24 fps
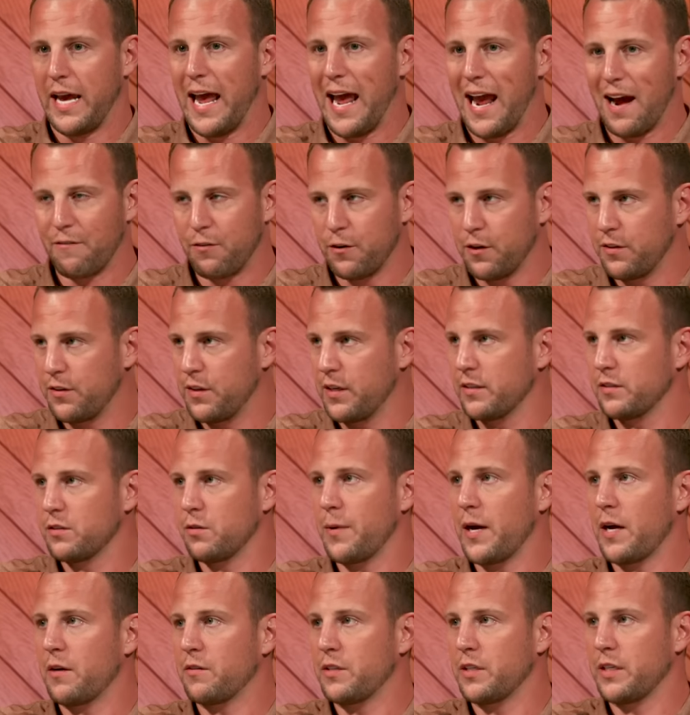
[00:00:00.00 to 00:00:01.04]
Everything's
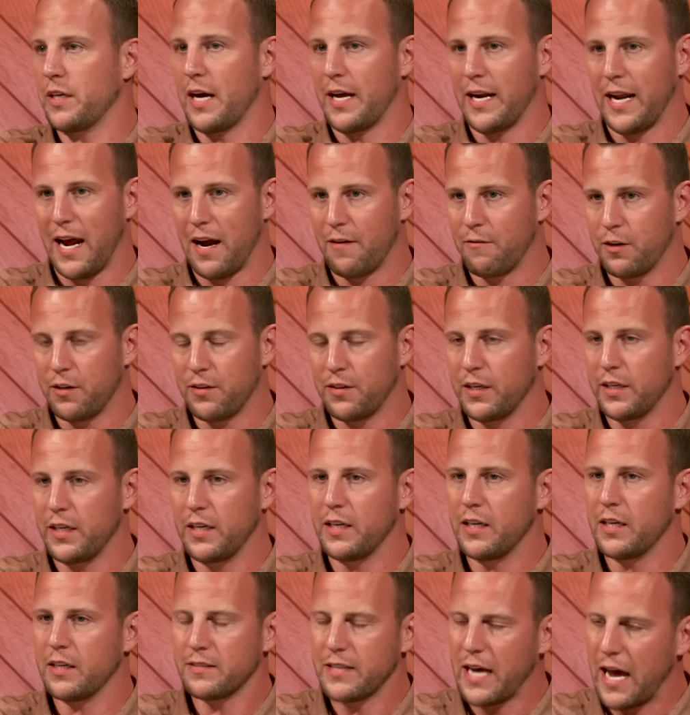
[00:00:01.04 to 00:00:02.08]
about Deion, everything
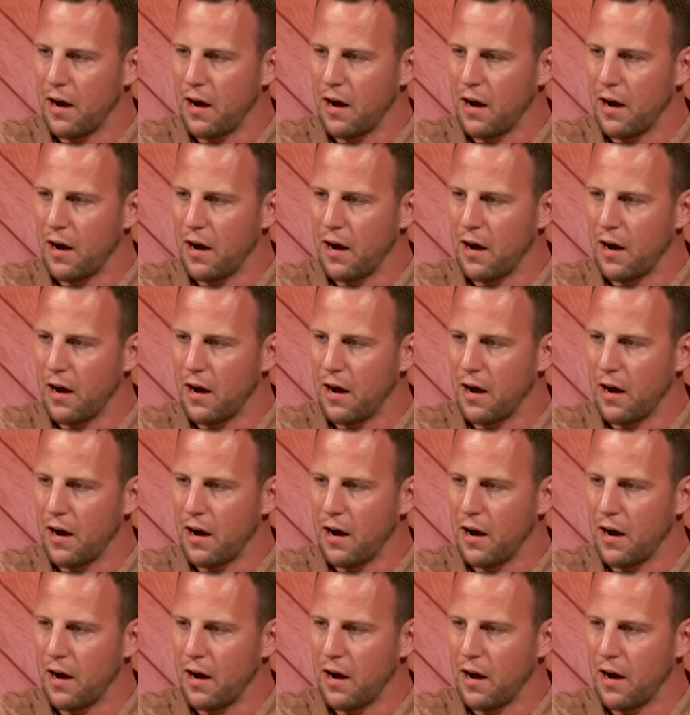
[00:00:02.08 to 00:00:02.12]
he does.